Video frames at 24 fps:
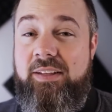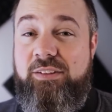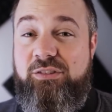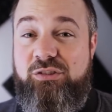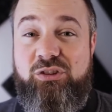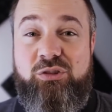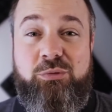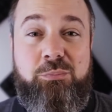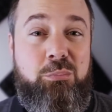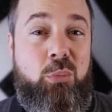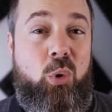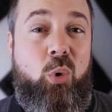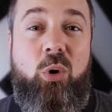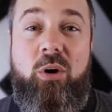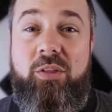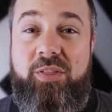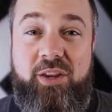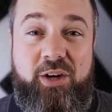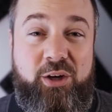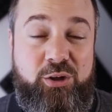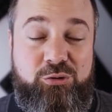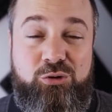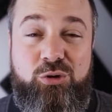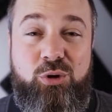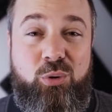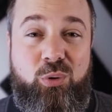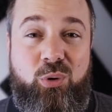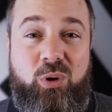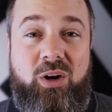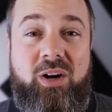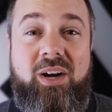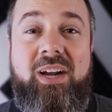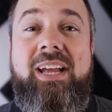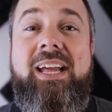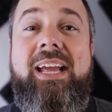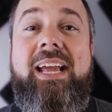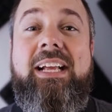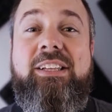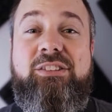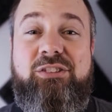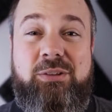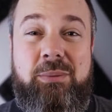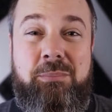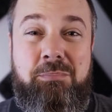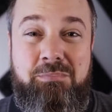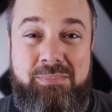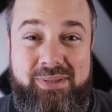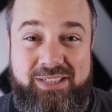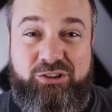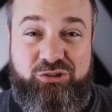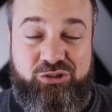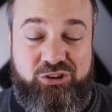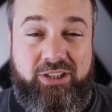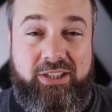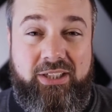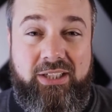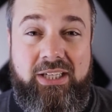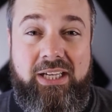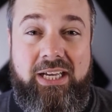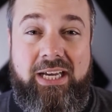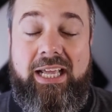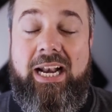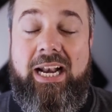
This is more than a tour, it's a mission,